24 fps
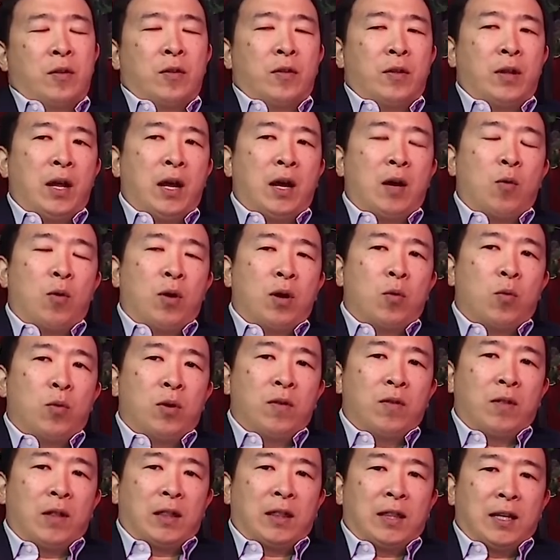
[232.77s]
Yeah, what, one of
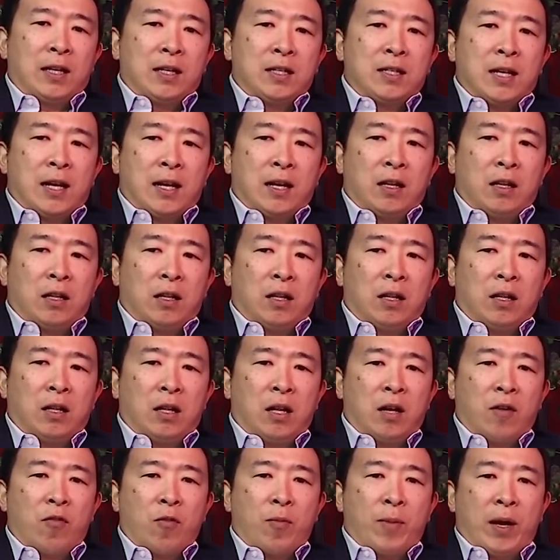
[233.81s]
the things I
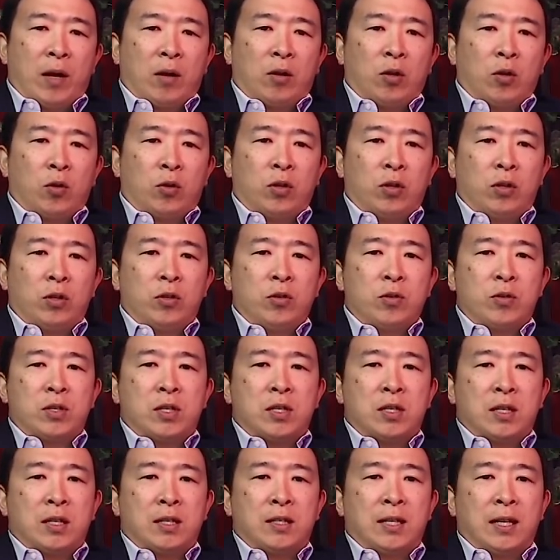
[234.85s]
love about local news is
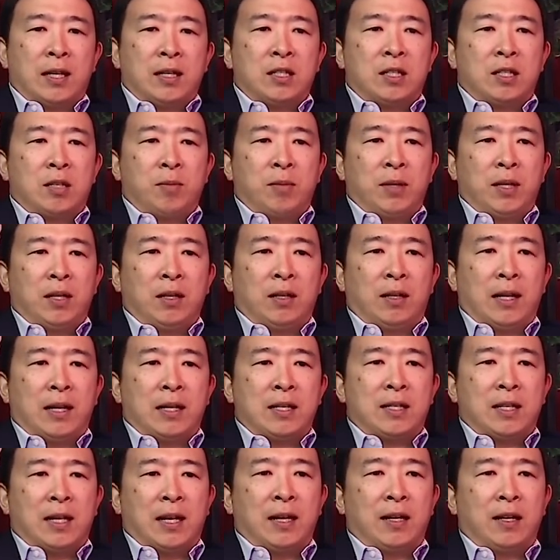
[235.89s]
it tends to be
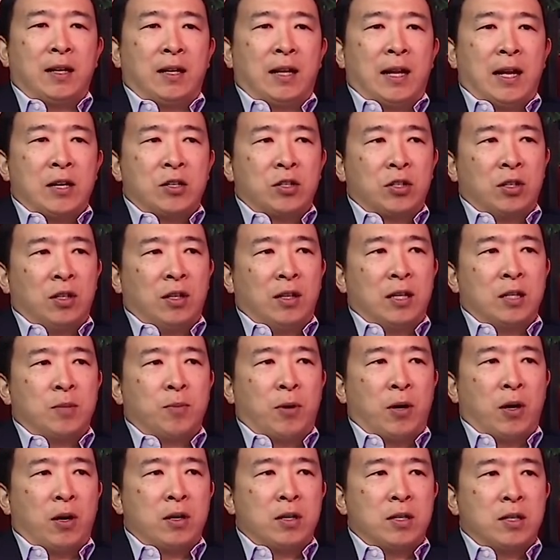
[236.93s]
less ideological, less
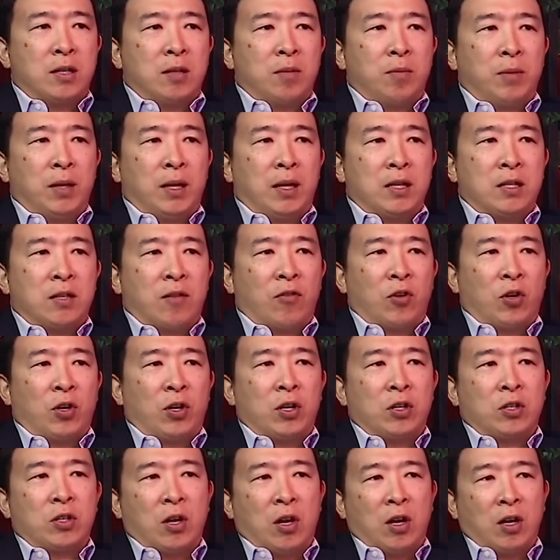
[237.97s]
partisan, because if you're going
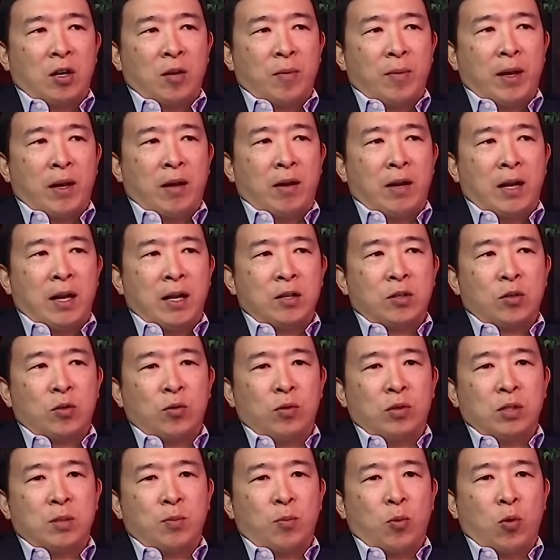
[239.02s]
to talk about high school
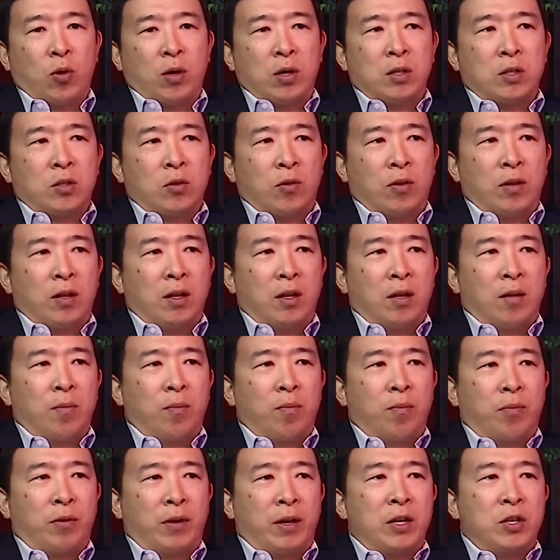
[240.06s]
sports or the
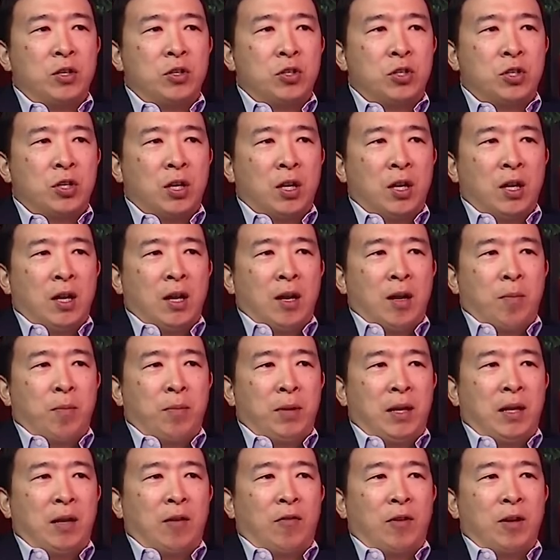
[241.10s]
bridge
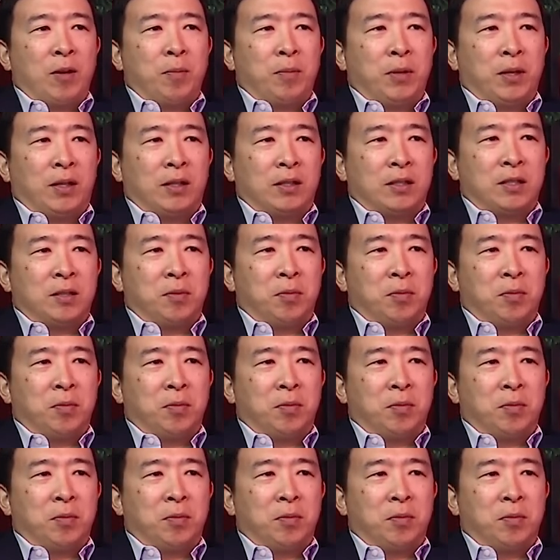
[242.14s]
being rebuilt.